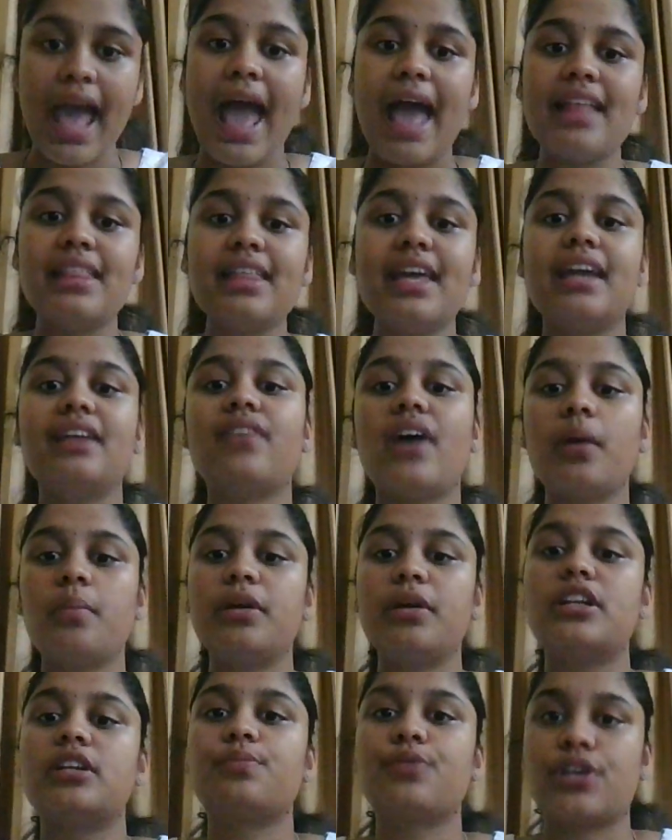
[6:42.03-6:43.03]
and the
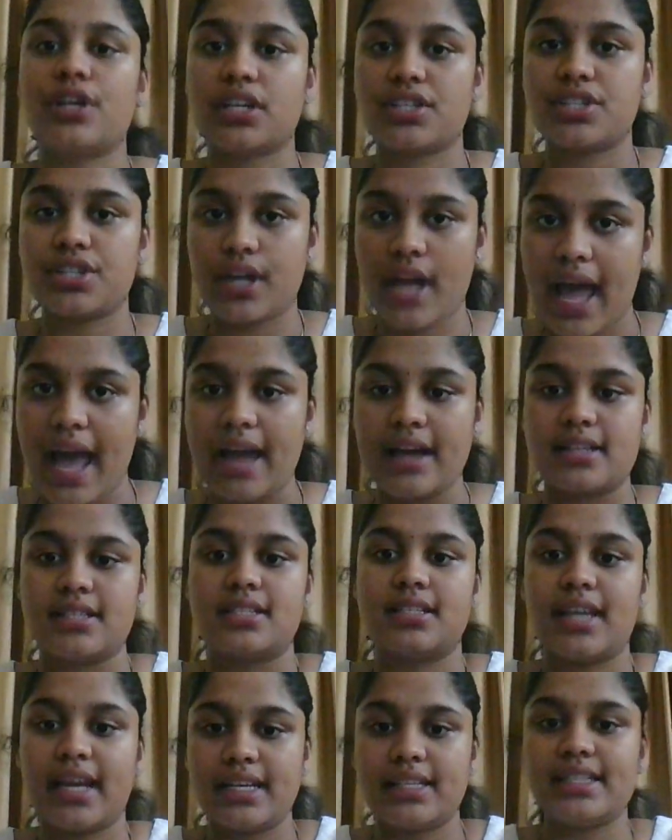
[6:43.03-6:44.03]
Environmental Protection Act
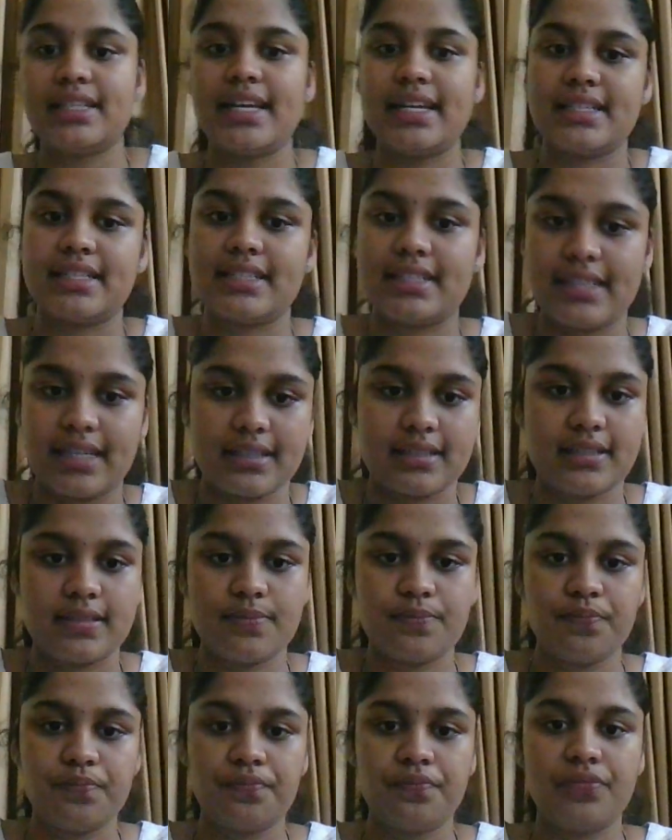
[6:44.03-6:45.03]
1986.
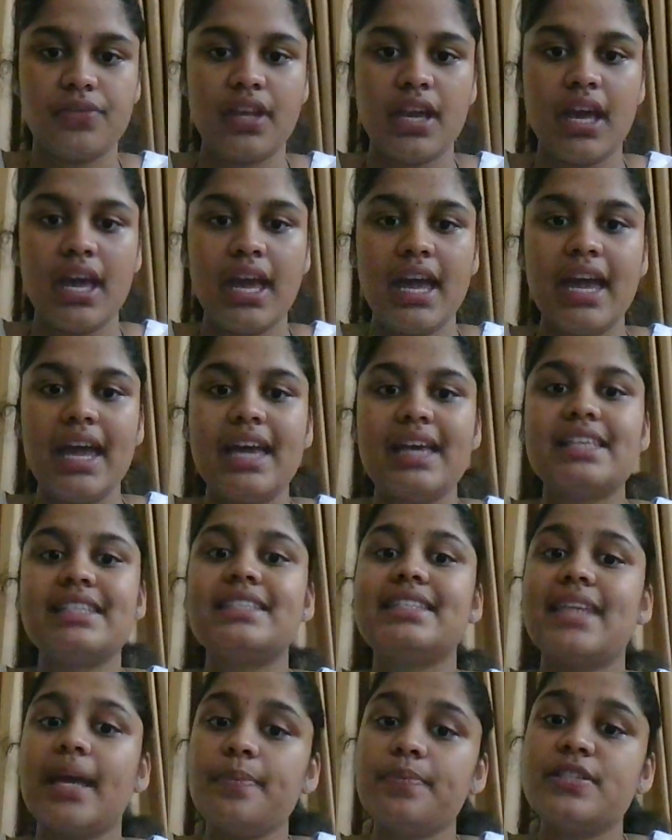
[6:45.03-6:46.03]

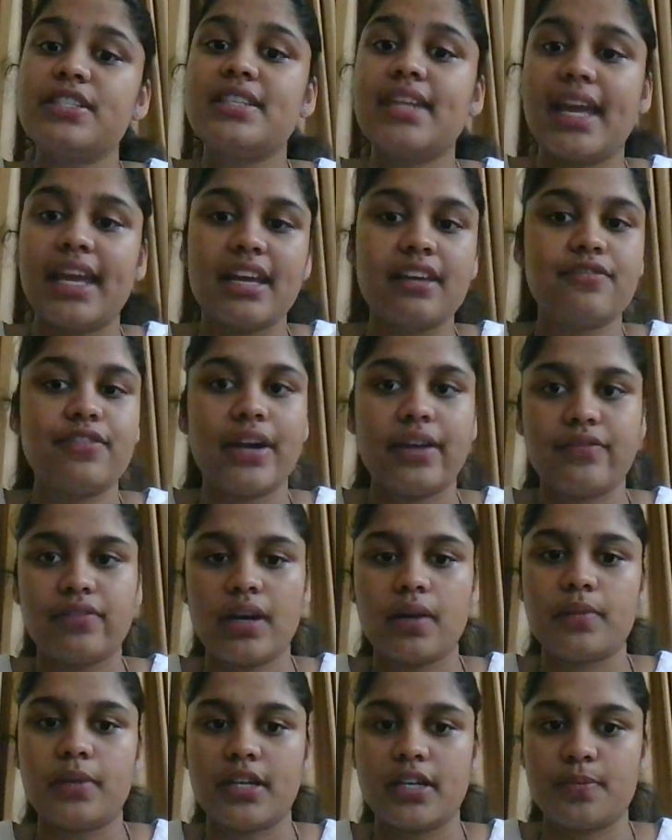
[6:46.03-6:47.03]
Steps taken for
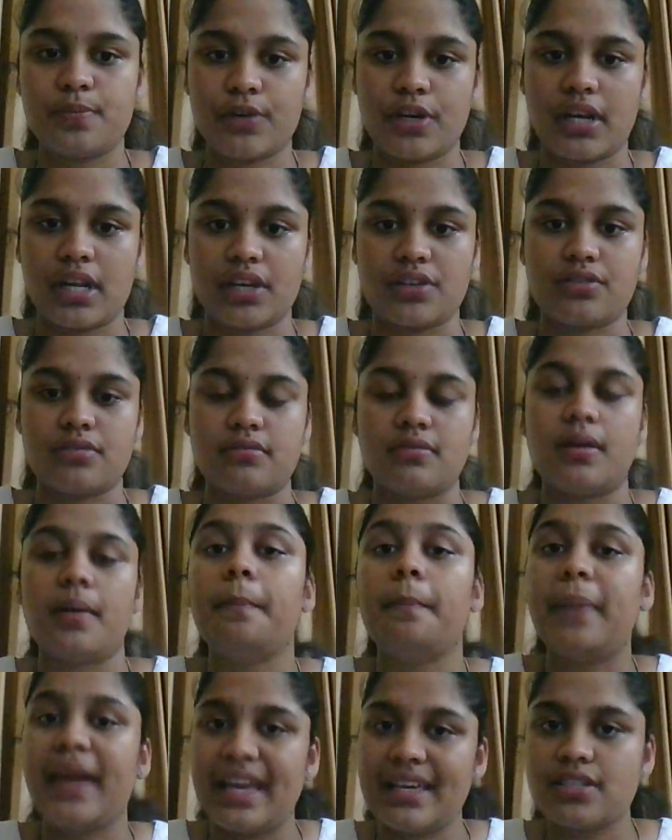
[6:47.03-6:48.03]
environmental protection
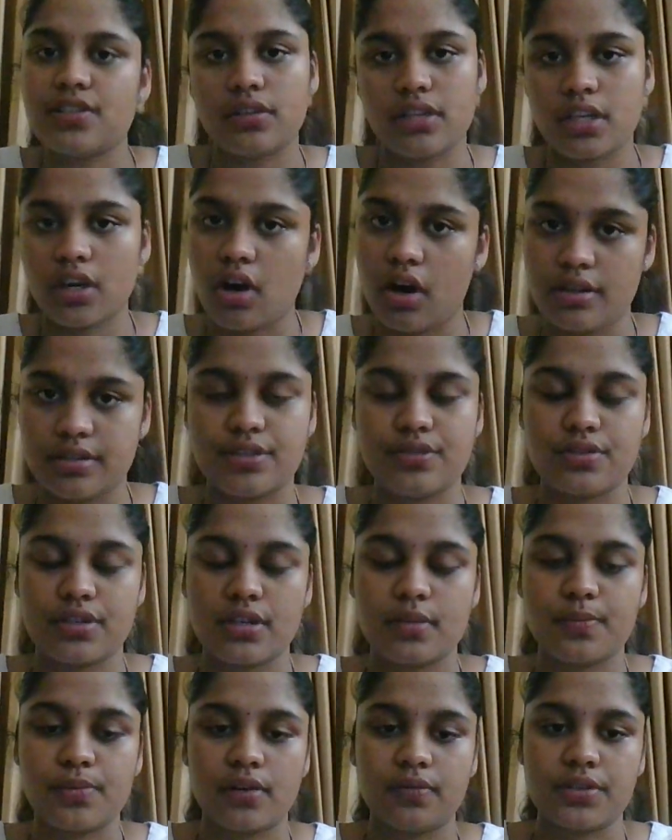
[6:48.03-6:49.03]
based on the
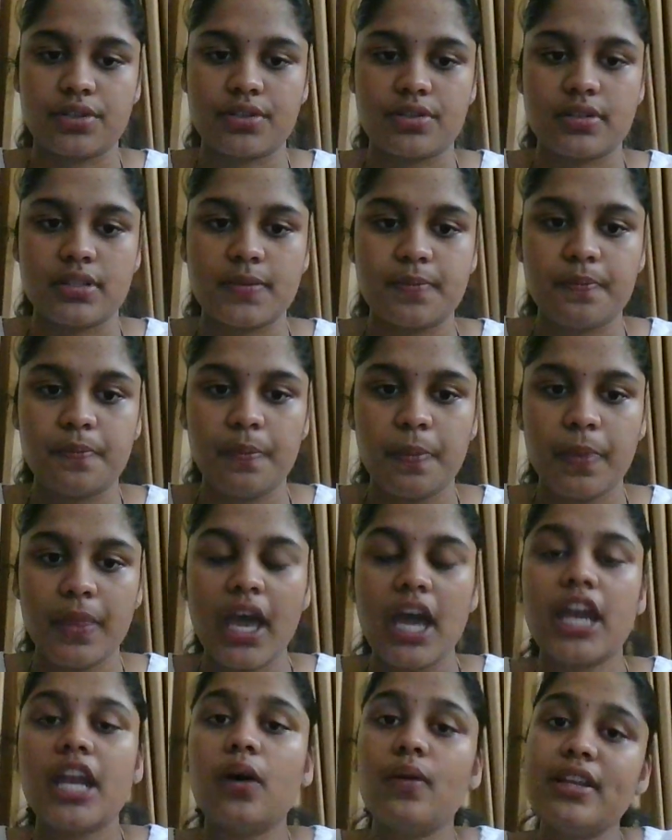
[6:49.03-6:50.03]
constitutional provisions.
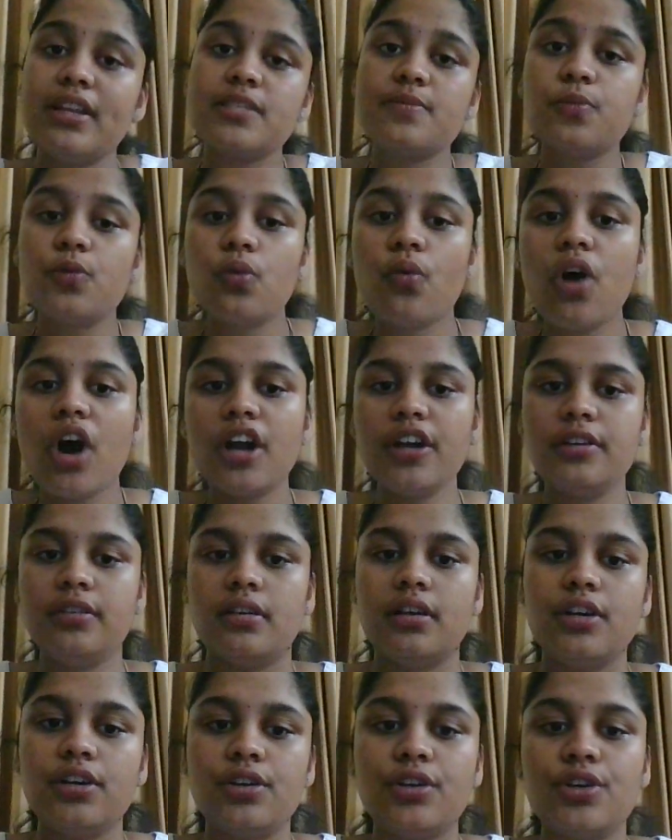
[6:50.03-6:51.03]
Now let's move
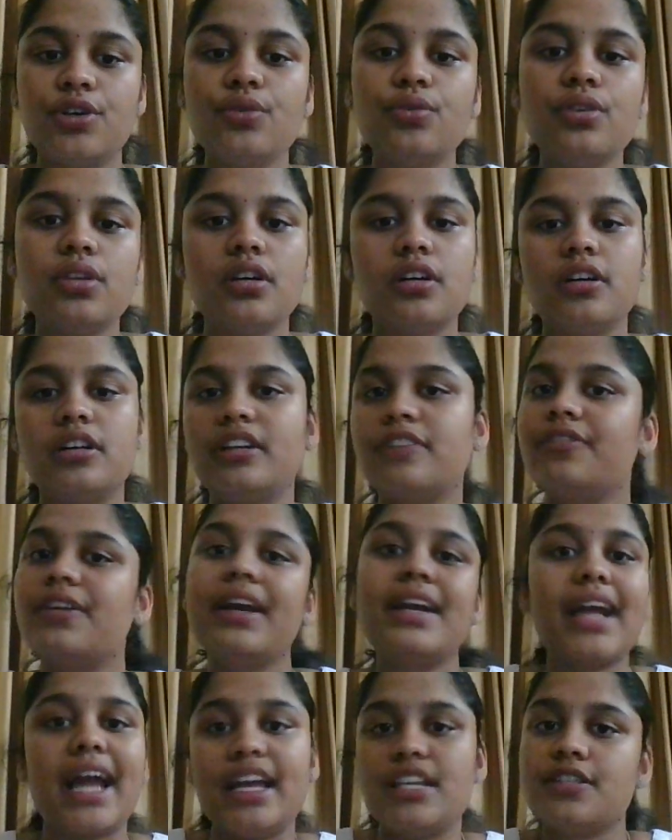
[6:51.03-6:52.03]
on to the
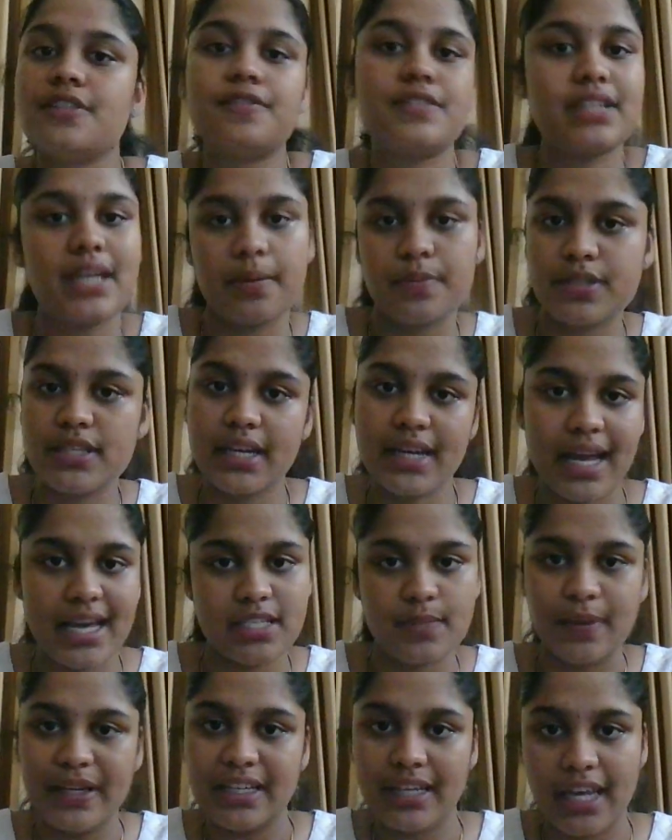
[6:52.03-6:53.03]
different kinds of steps that
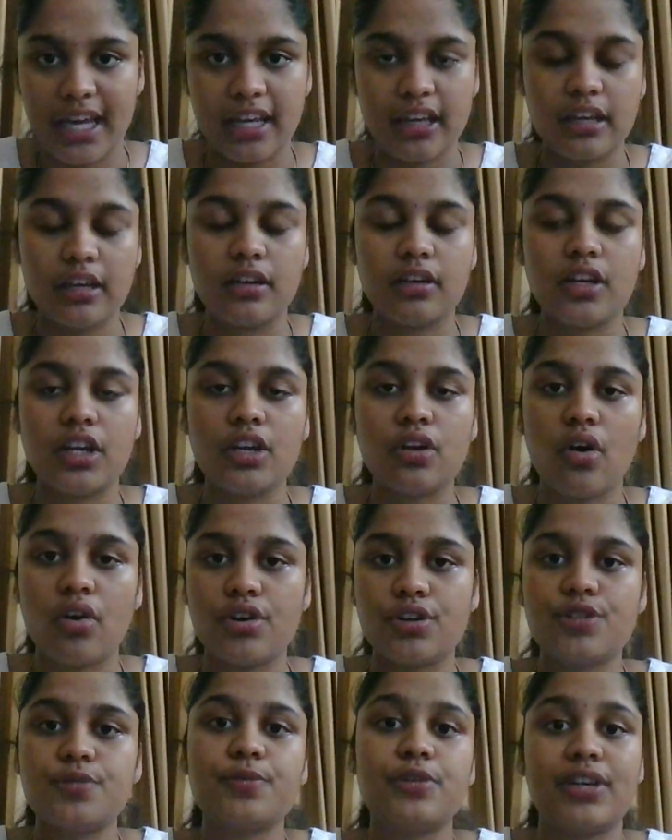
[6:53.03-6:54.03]
has been taken in
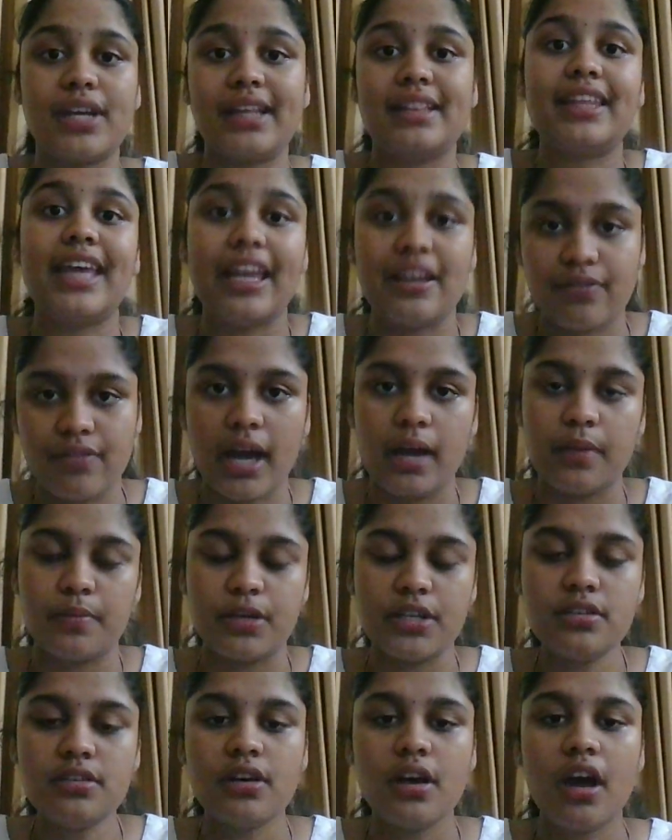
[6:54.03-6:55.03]
order to protect the
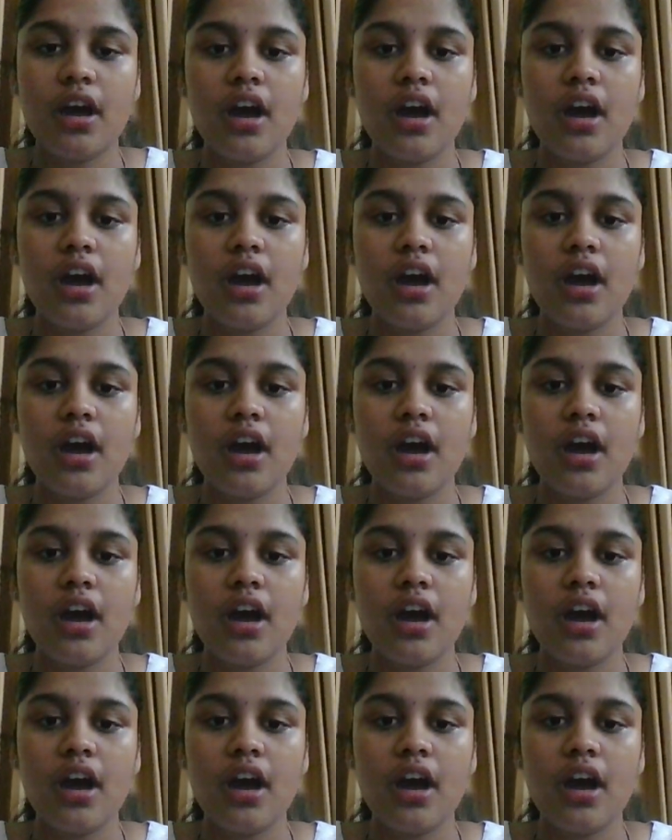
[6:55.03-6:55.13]
environment